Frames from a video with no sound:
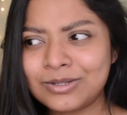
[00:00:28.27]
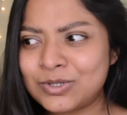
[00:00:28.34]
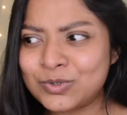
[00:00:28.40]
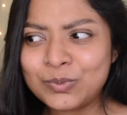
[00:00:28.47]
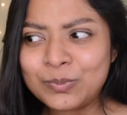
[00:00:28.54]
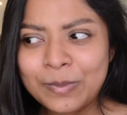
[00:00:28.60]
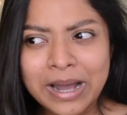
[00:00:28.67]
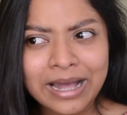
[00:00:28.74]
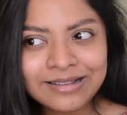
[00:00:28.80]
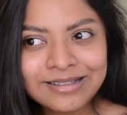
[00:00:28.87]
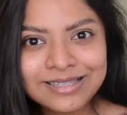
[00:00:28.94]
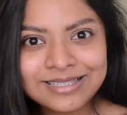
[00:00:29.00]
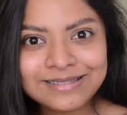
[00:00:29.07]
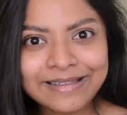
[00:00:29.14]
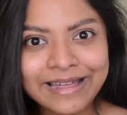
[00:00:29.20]
2
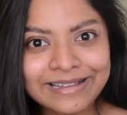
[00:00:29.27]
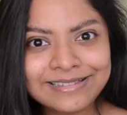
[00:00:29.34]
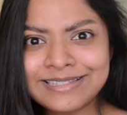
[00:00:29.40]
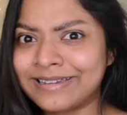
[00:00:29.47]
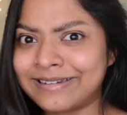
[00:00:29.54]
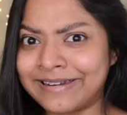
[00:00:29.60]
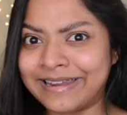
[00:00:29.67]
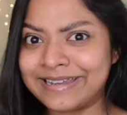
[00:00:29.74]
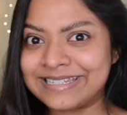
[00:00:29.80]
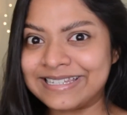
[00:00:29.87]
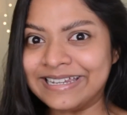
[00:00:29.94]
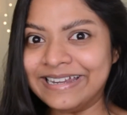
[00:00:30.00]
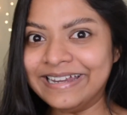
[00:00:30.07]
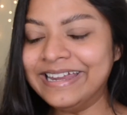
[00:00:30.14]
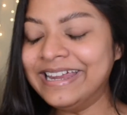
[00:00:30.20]
months. That's
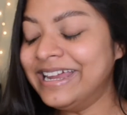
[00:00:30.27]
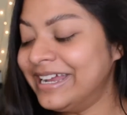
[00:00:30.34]
crazy.